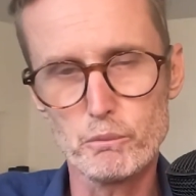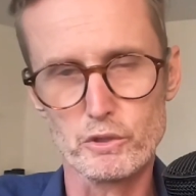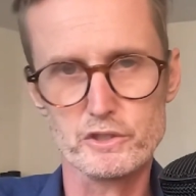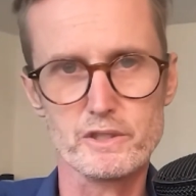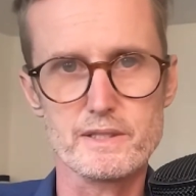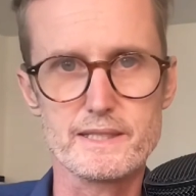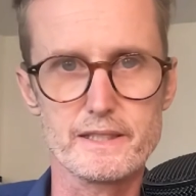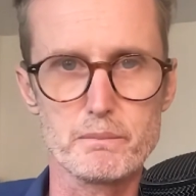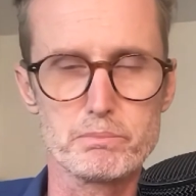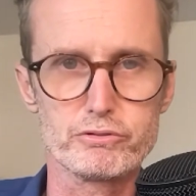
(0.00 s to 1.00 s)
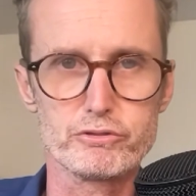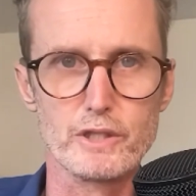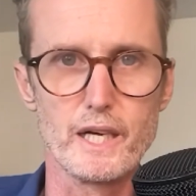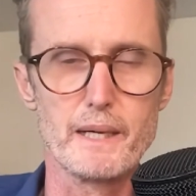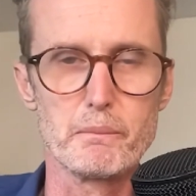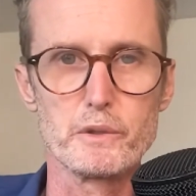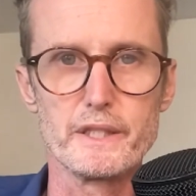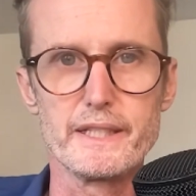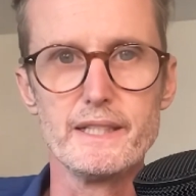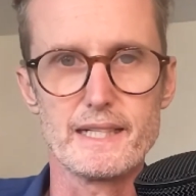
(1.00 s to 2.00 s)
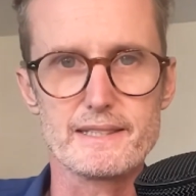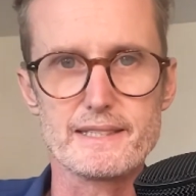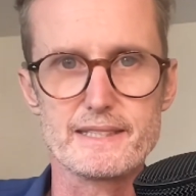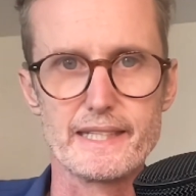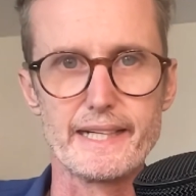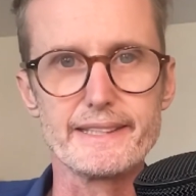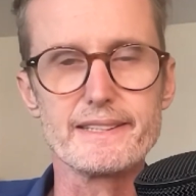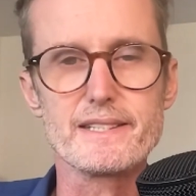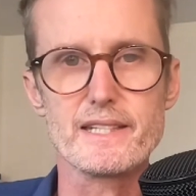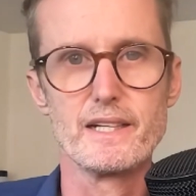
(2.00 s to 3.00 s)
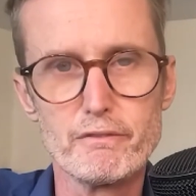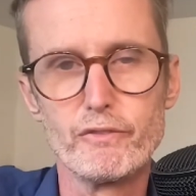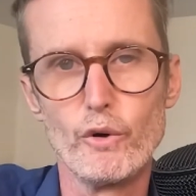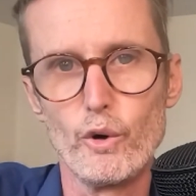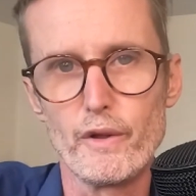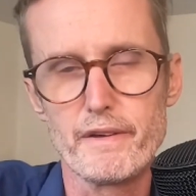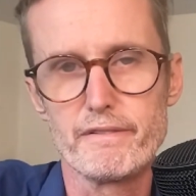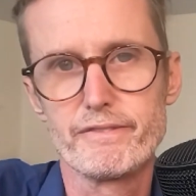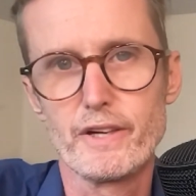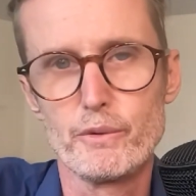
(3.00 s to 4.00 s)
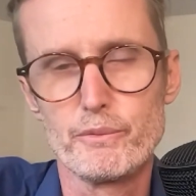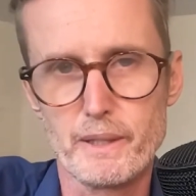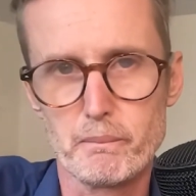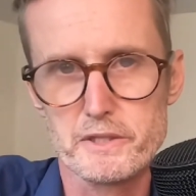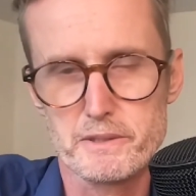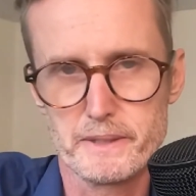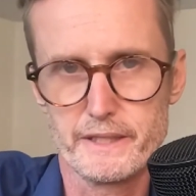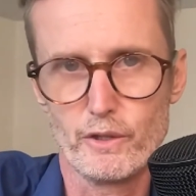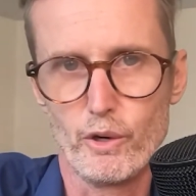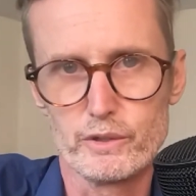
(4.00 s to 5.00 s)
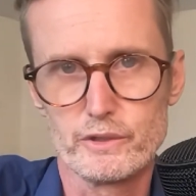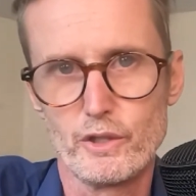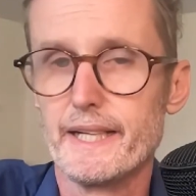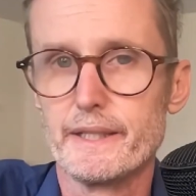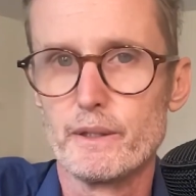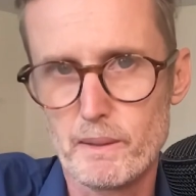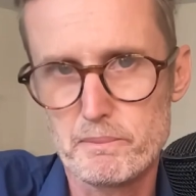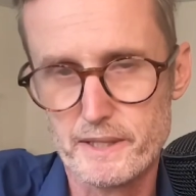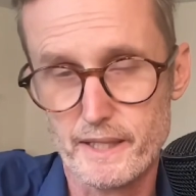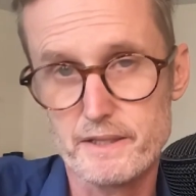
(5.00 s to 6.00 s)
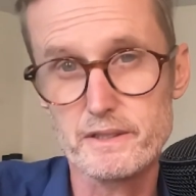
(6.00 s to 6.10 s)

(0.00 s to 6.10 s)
what's considered primary estate for the phone number to be on a website.